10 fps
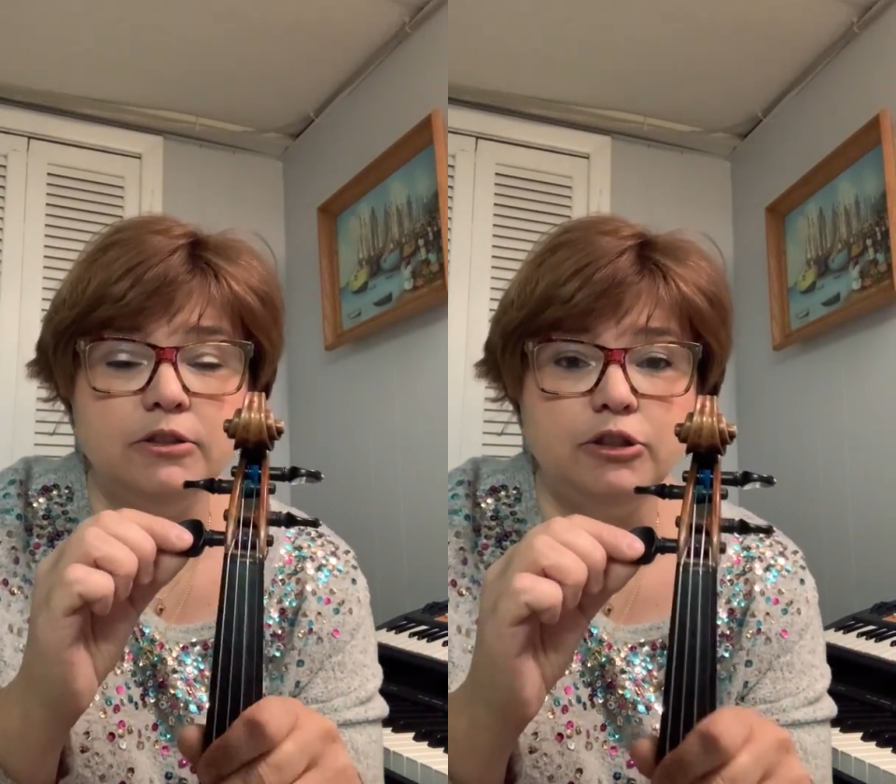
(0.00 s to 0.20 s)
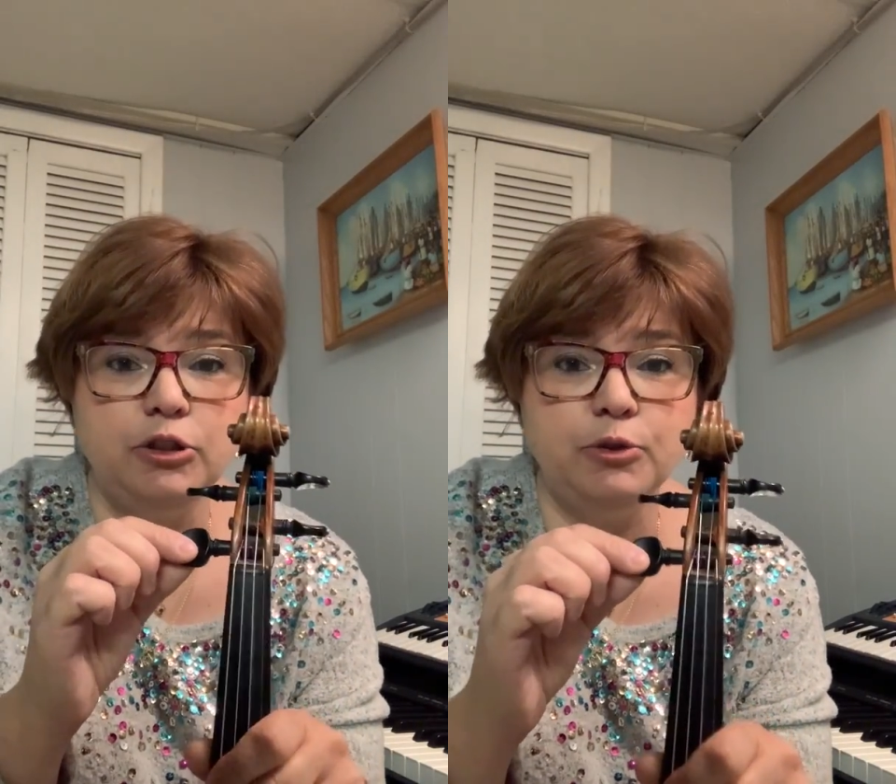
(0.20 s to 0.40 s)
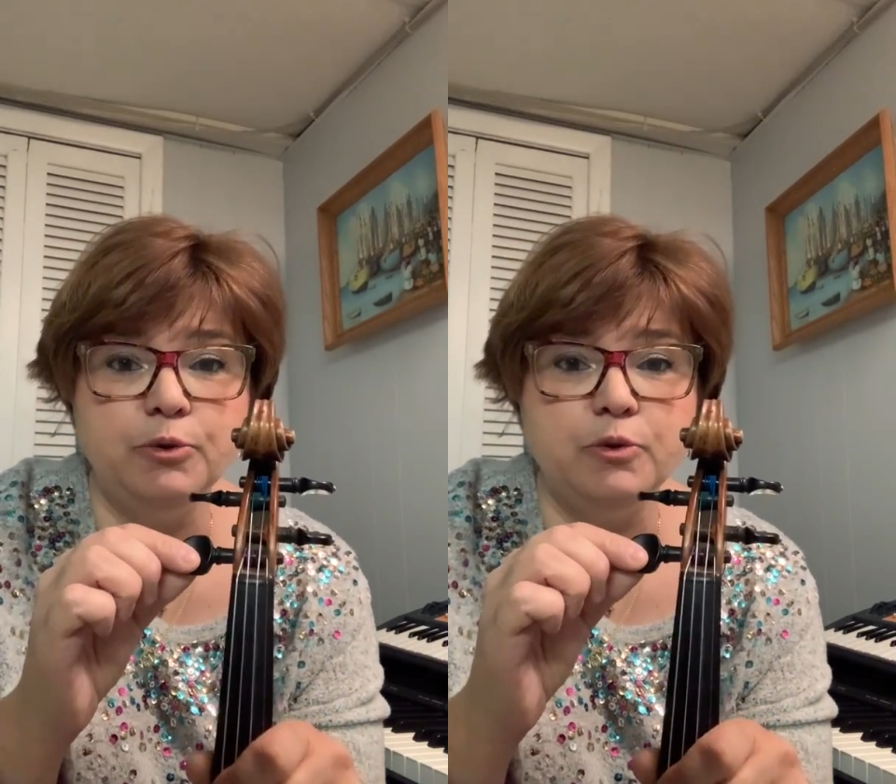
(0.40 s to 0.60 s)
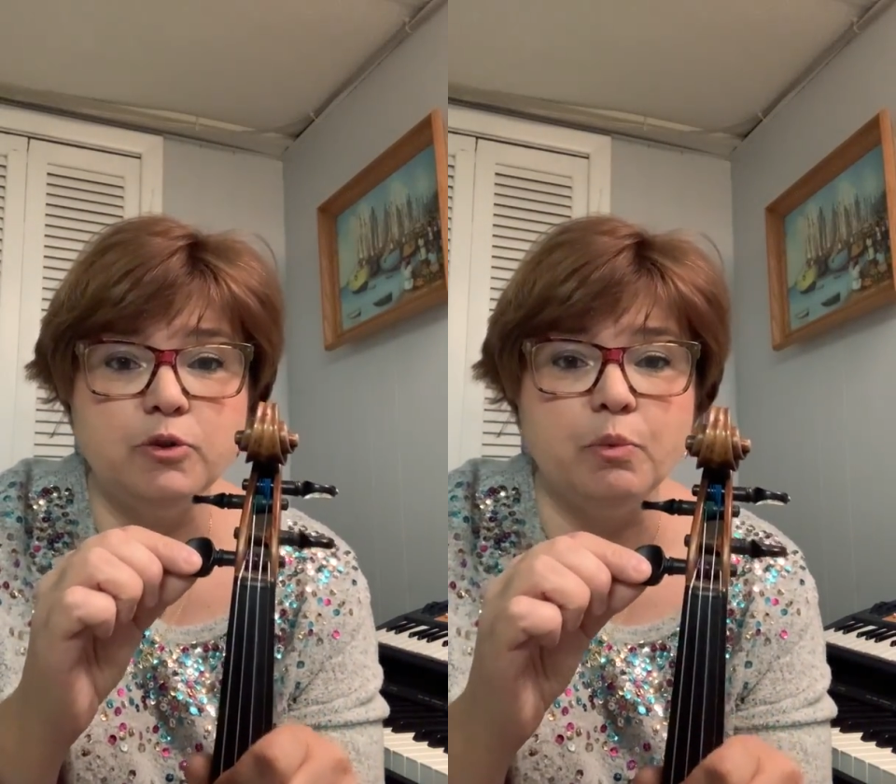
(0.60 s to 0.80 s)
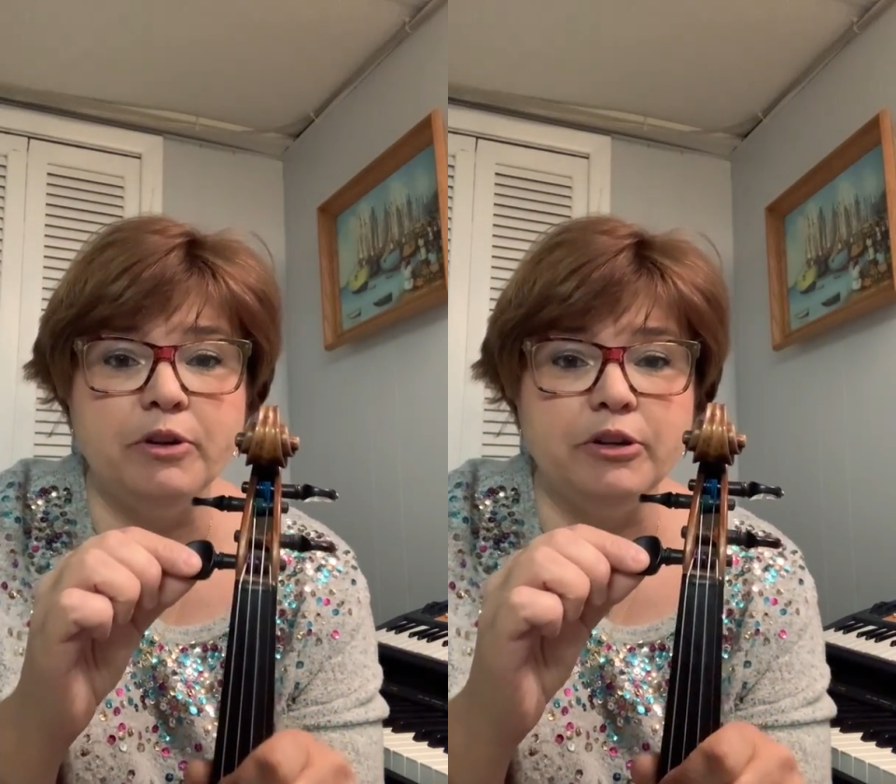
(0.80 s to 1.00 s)

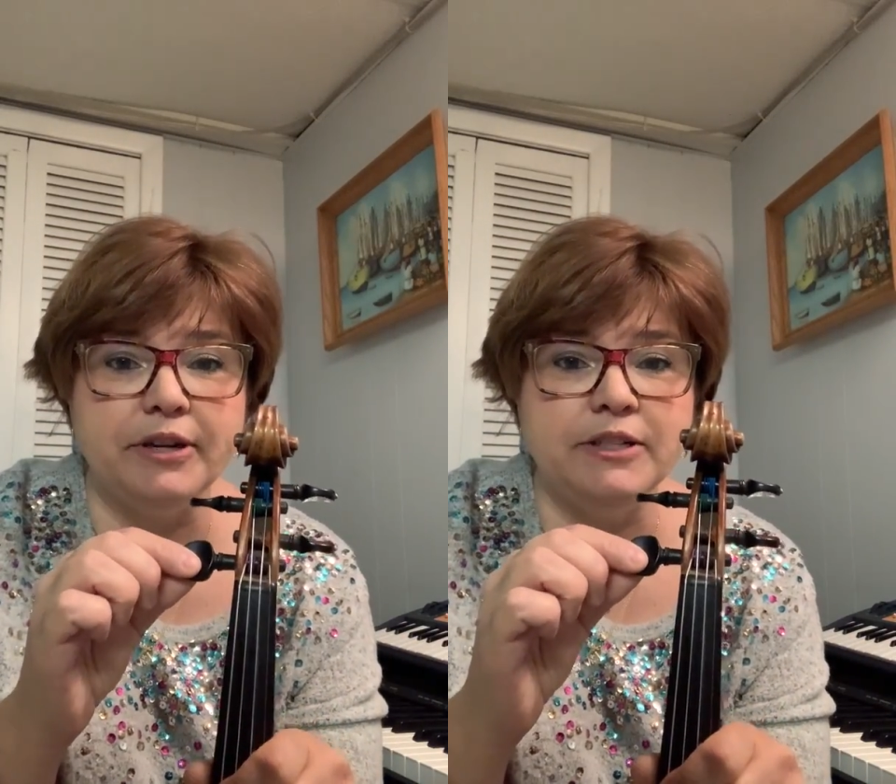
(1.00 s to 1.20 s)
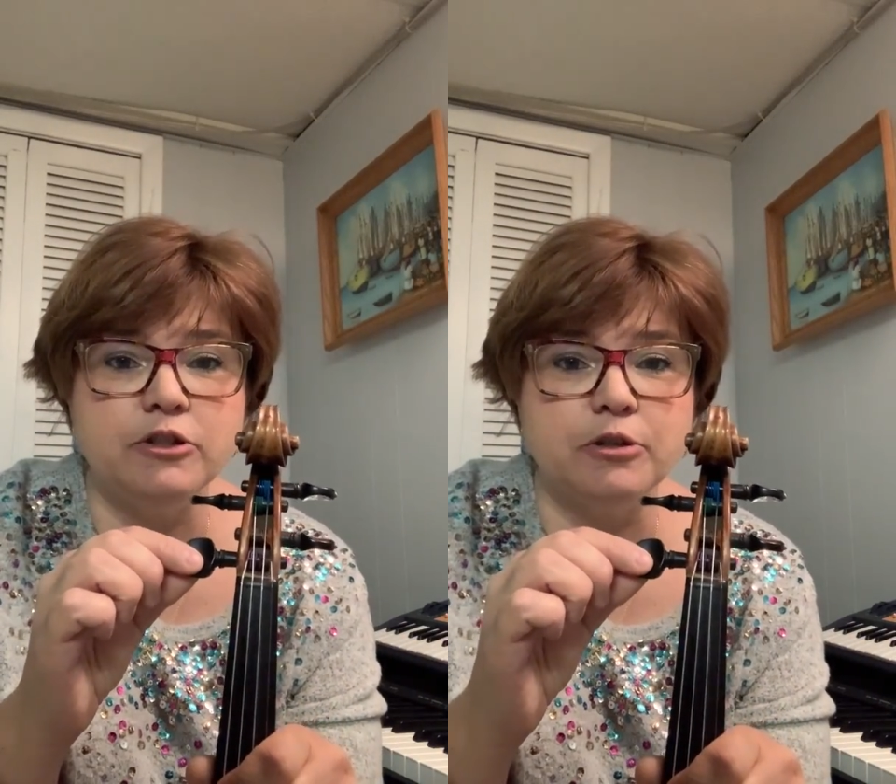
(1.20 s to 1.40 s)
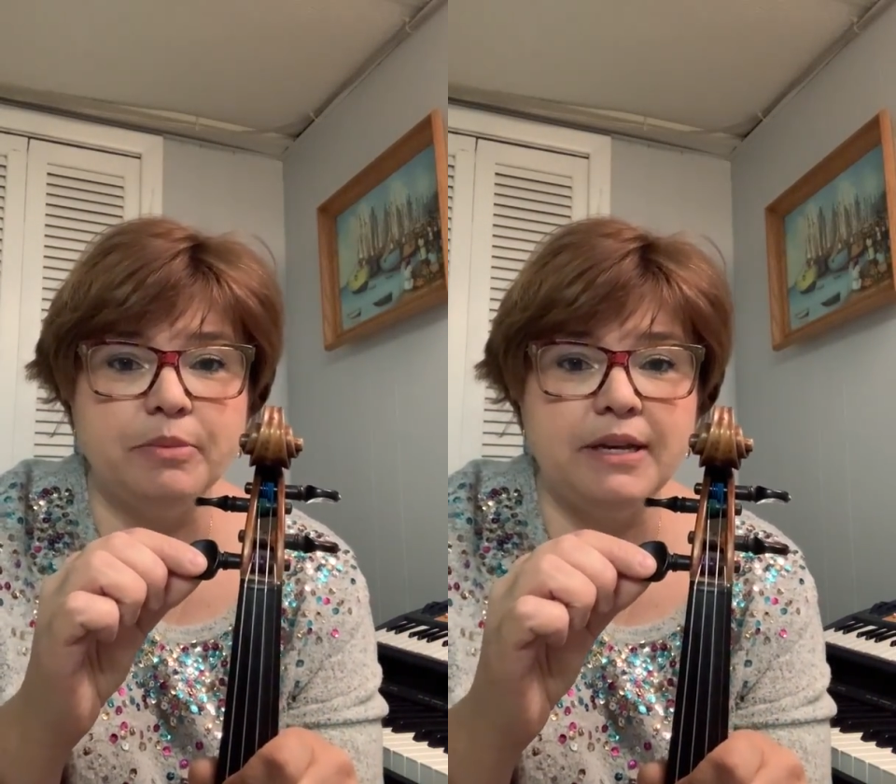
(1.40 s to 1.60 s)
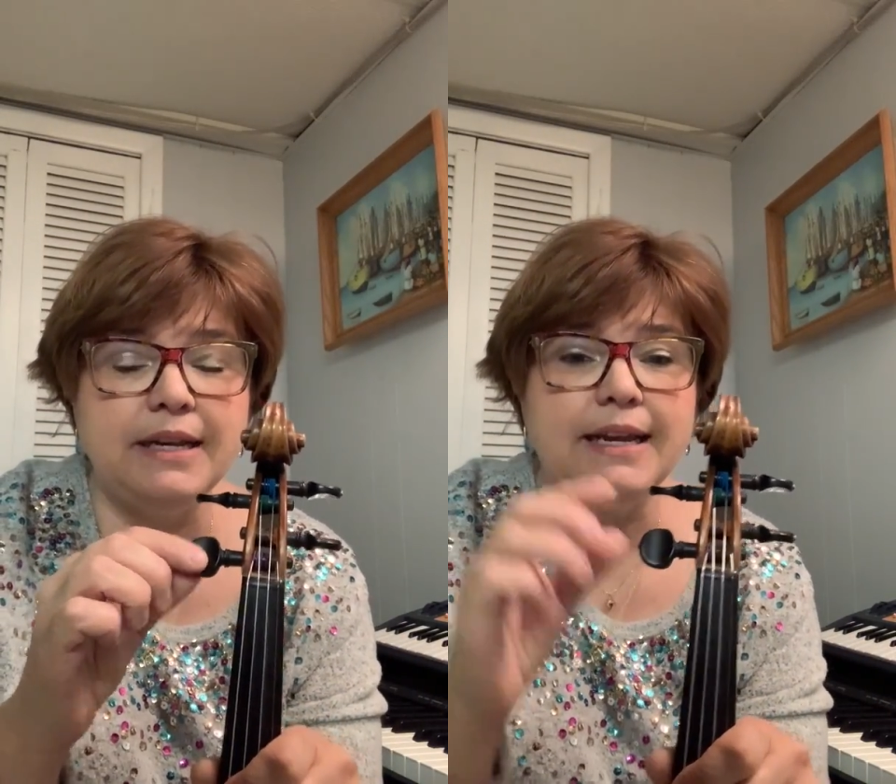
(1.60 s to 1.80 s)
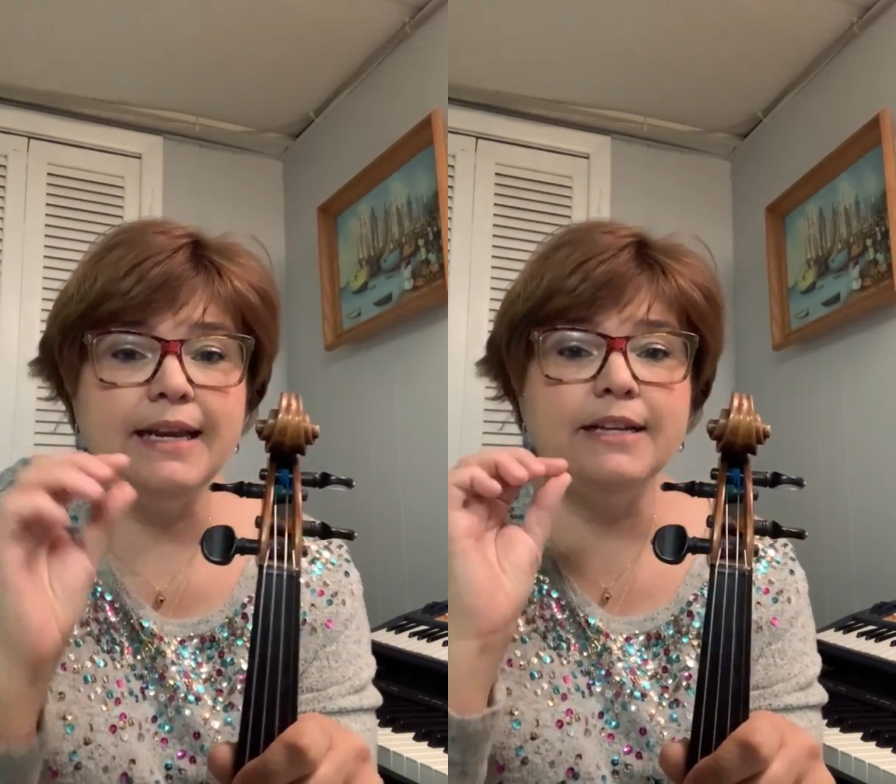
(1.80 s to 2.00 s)
used when your
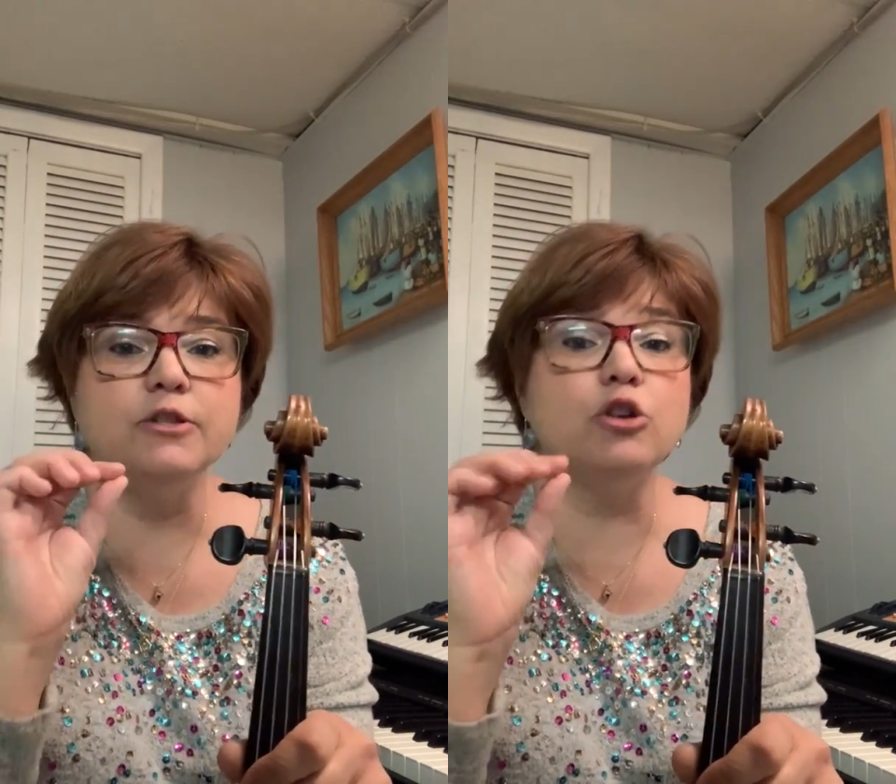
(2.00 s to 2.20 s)
instrument is